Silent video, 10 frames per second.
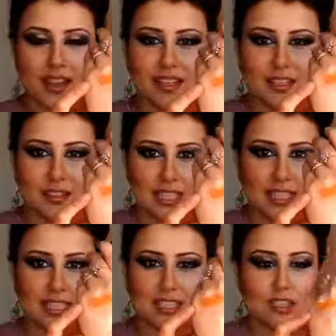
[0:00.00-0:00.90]
It's
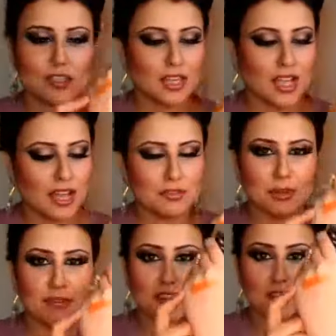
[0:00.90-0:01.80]
crazy, so you have to
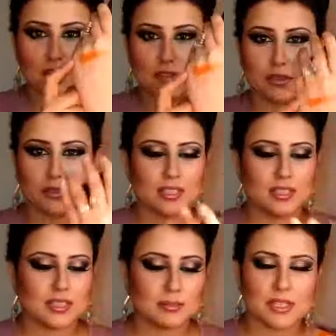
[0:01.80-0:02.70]
be very careful
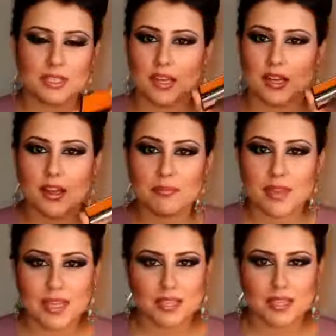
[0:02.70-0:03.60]
using these because they're
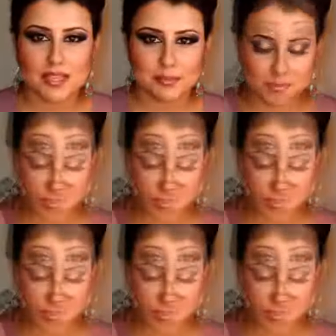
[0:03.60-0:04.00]
amazingly pigmented.